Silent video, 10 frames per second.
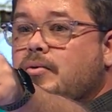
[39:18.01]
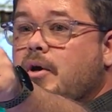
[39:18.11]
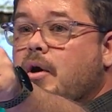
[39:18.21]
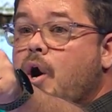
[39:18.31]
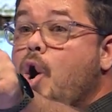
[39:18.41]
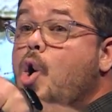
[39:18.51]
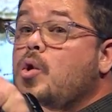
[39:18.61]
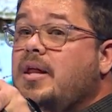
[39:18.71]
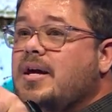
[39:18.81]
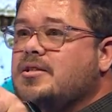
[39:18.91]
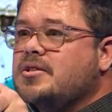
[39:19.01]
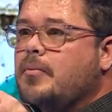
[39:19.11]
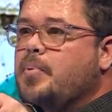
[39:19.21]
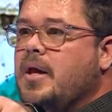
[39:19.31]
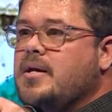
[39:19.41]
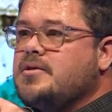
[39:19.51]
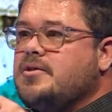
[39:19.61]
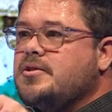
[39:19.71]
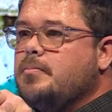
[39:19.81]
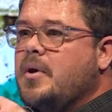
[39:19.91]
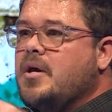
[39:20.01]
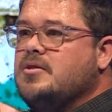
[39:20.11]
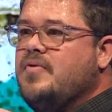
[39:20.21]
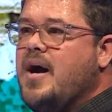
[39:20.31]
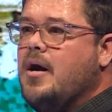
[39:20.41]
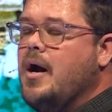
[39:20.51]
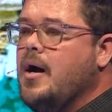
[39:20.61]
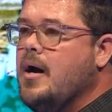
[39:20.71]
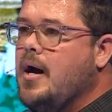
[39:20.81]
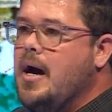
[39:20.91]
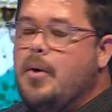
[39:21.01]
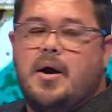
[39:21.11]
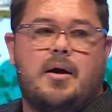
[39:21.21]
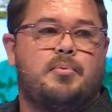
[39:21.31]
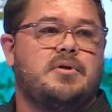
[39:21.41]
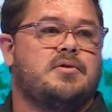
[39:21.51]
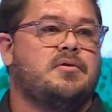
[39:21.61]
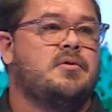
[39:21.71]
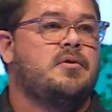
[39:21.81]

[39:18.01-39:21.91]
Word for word: the holiest of places because of our high priest.